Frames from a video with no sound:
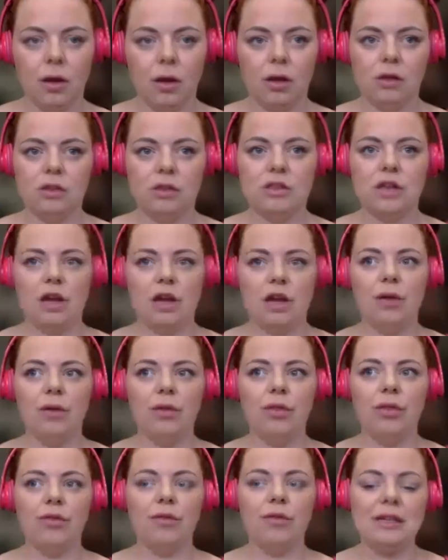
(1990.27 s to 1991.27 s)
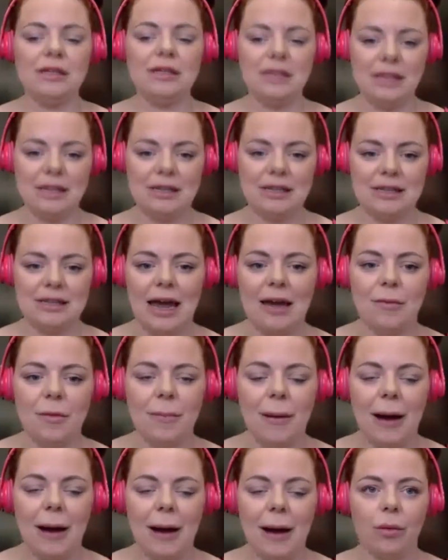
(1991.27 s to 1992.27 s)
So the reason this came
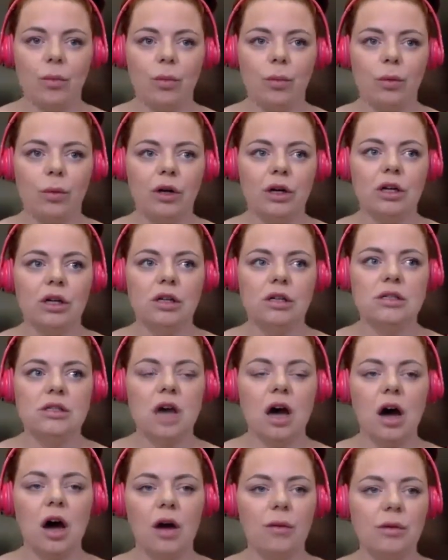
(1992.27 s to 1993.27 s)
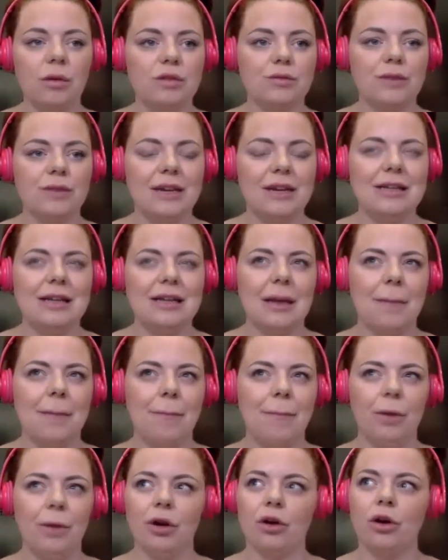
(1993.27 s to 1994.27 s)
about was I was reading a
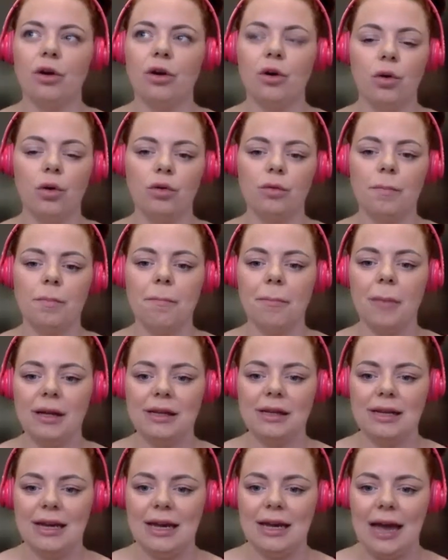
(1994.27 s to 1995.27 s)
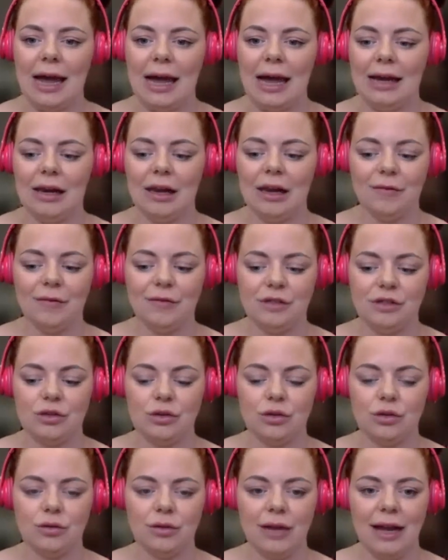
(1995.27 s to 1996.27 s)
book called Money, a Love
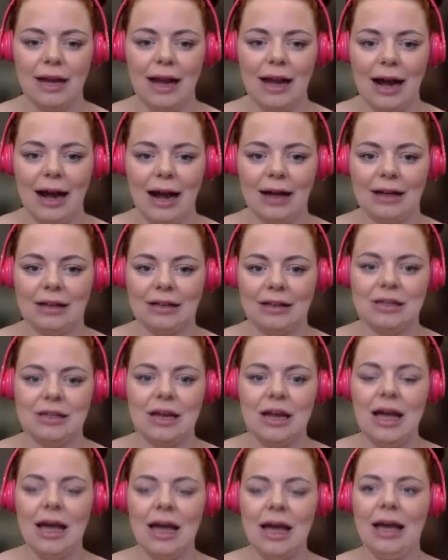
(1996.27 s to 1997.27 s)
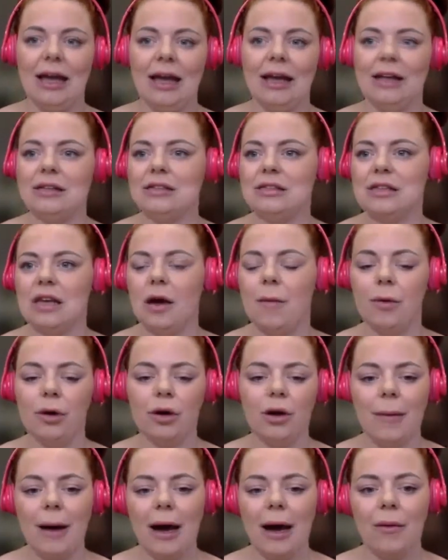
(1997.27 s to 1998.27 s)
Story, and it's a
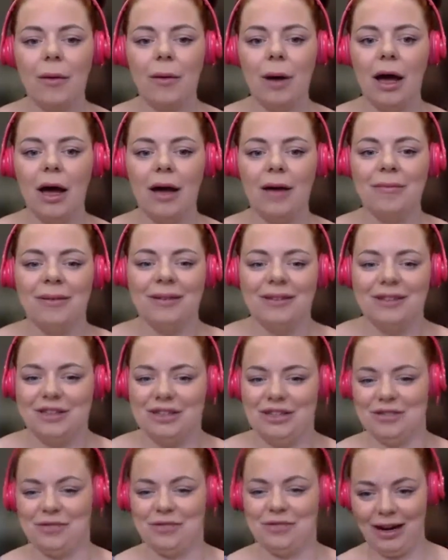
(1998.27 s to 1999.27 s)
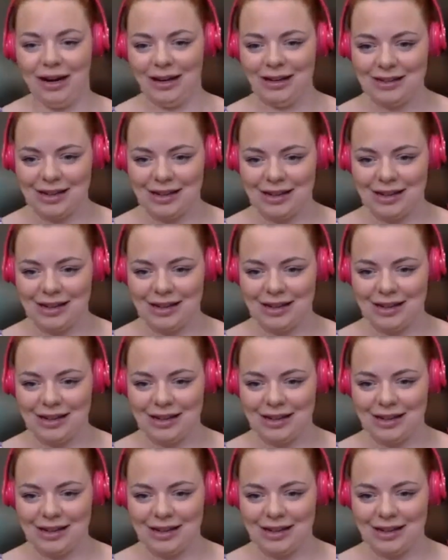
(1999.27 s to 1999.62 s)
book about she's writing it down.